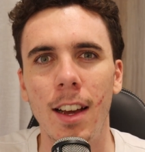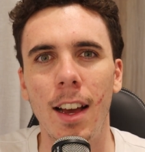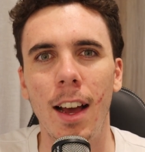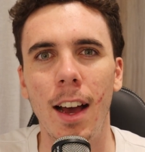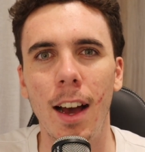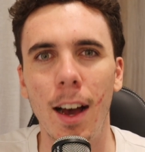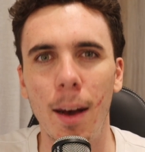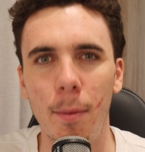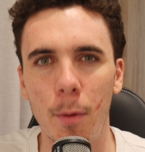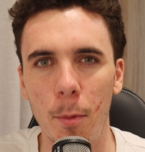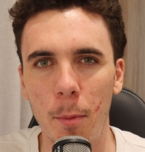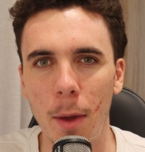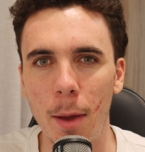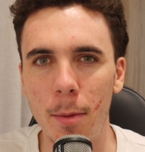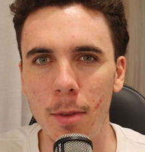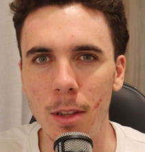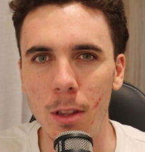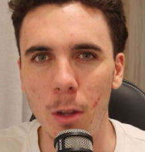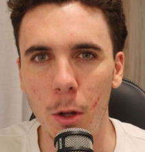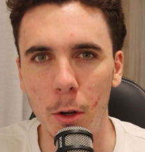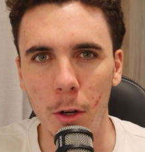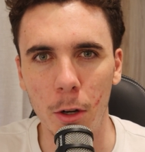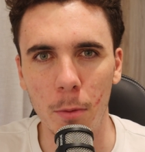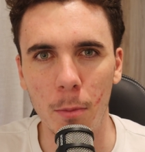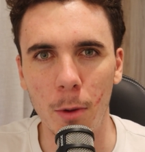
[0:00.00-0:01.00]
But maybe
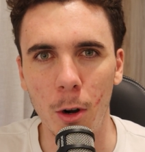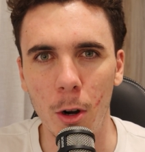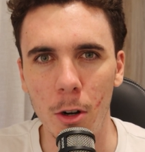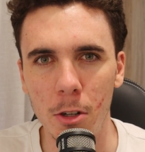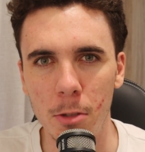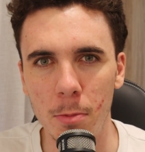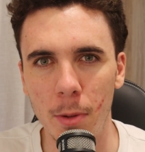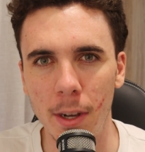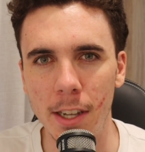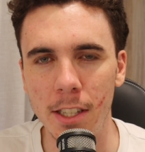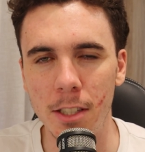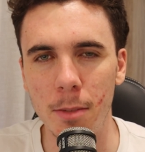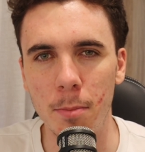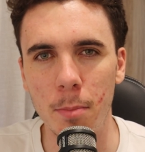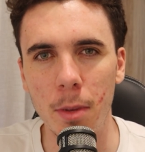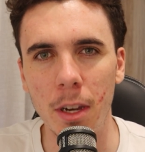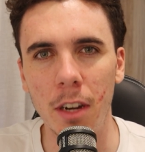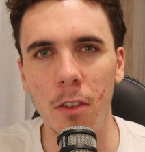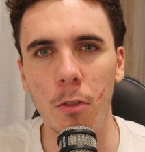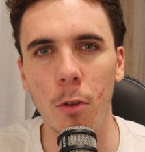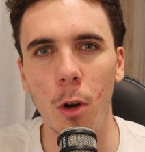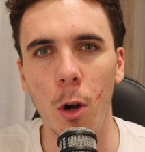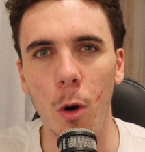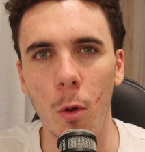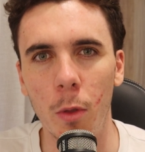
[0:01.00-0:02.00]
Logan Morris plays a
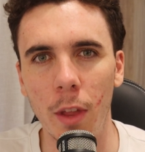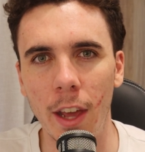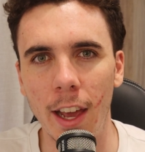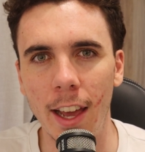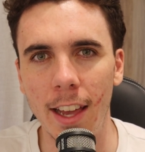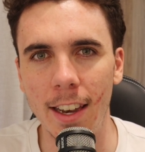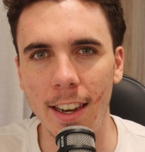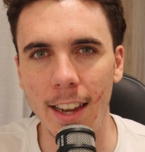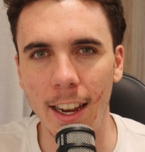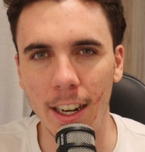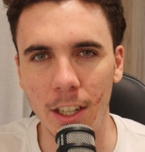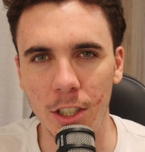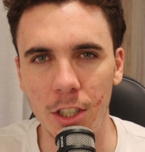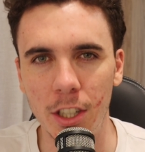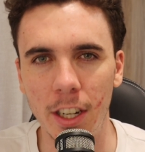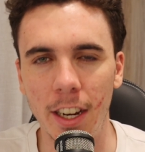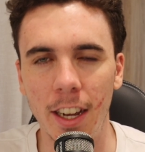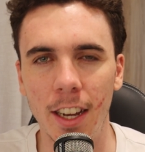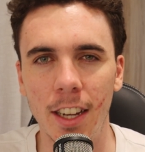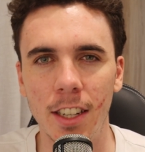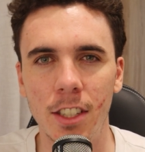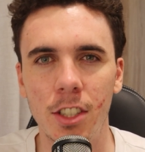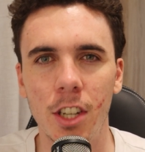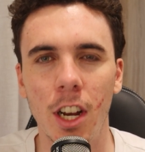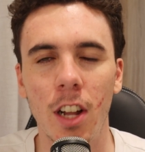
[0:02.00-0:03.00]
big role there next
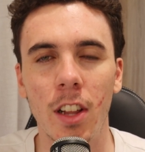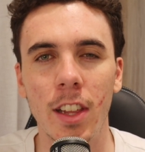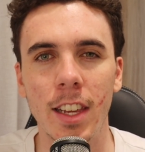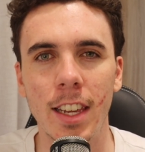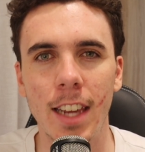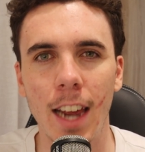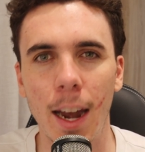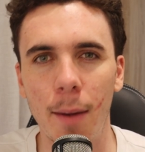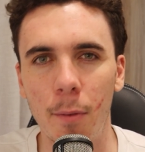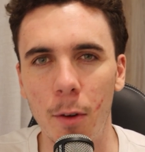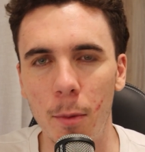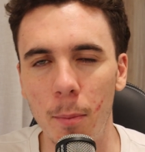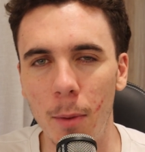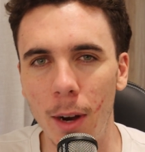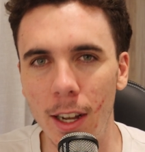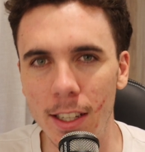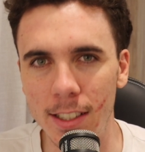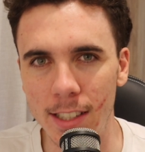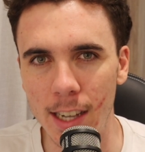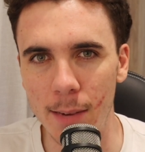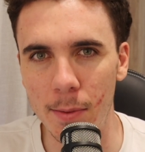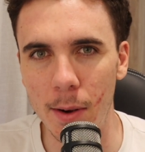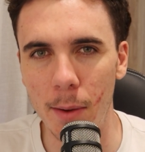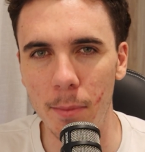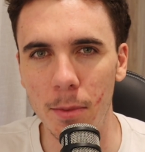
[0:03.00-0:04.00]
year. Charlie Cameron might
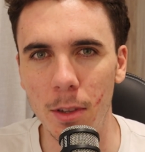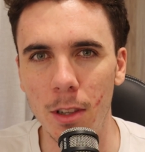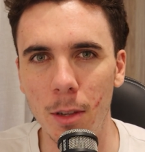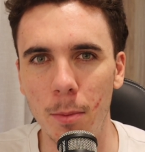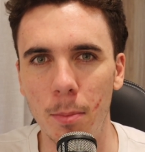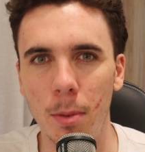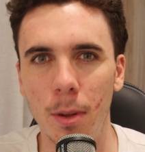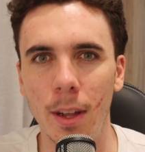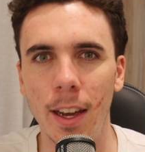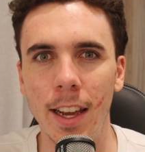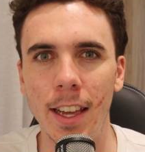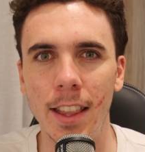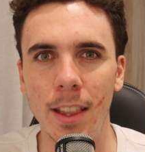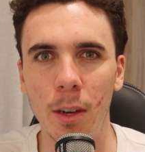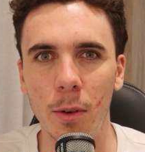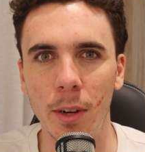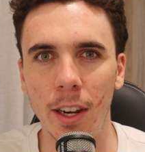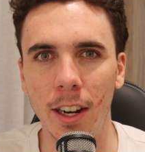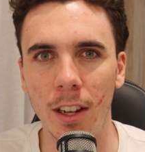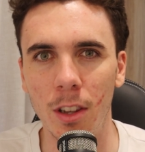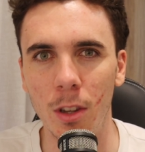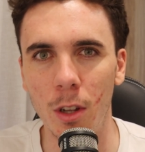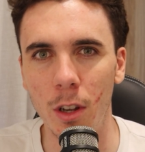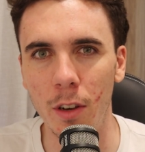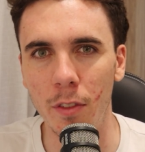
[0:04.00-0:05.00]
step up to the plate. They'll
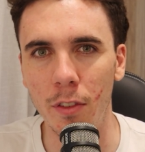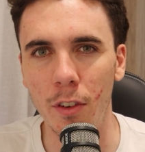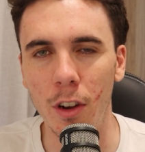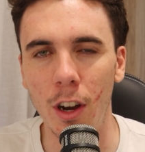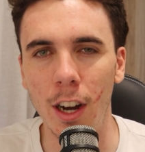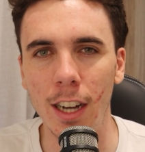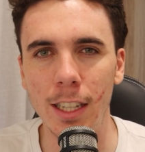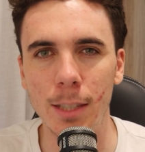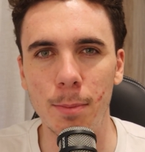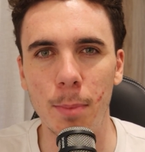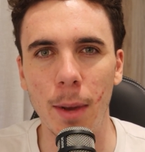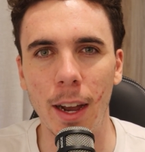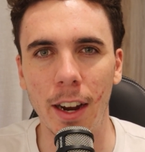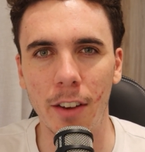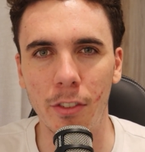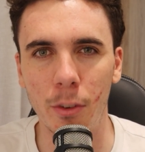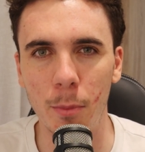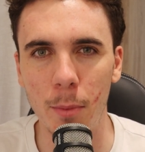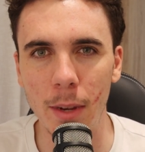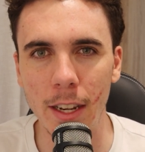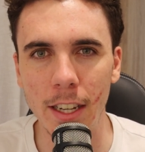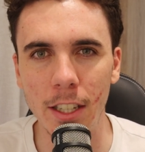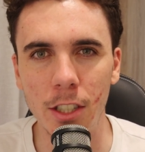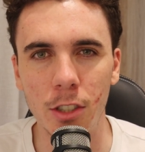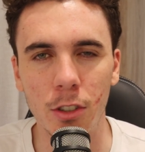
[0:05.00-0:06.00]
get a lot of guys back from
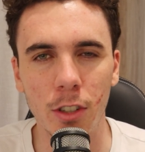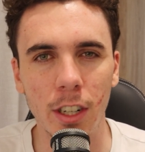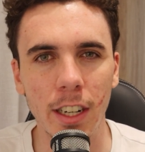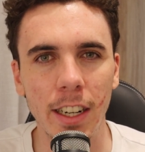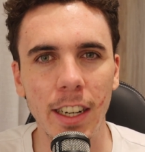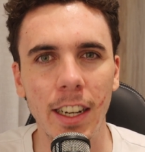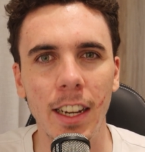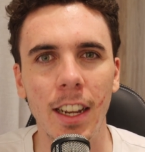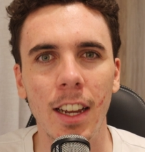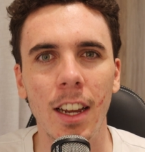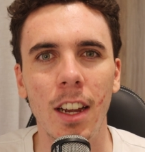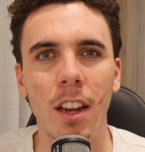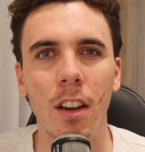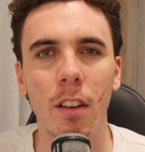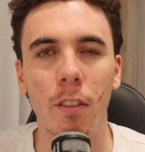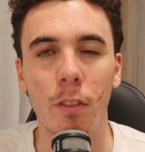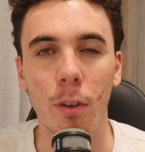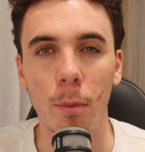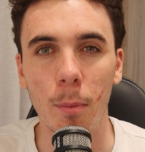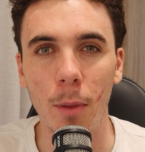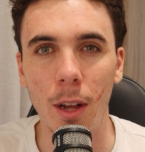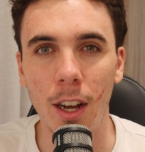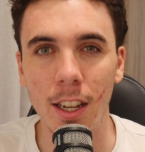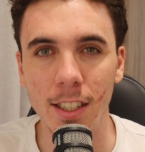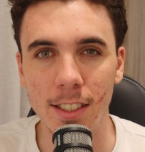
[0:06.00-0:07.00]
injury
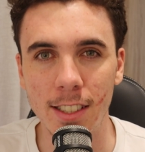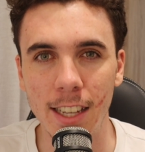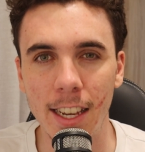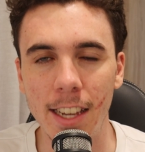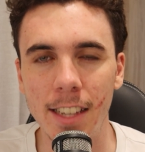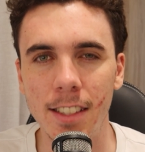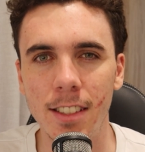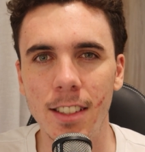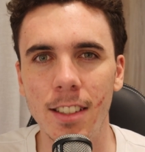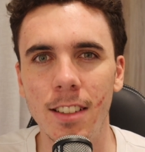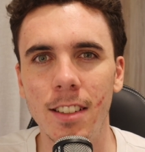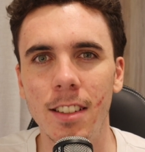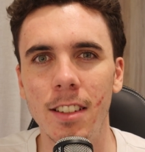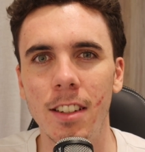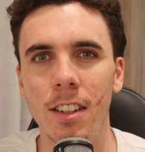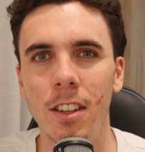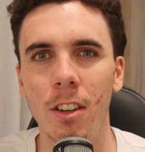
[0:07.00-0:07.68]
from last season.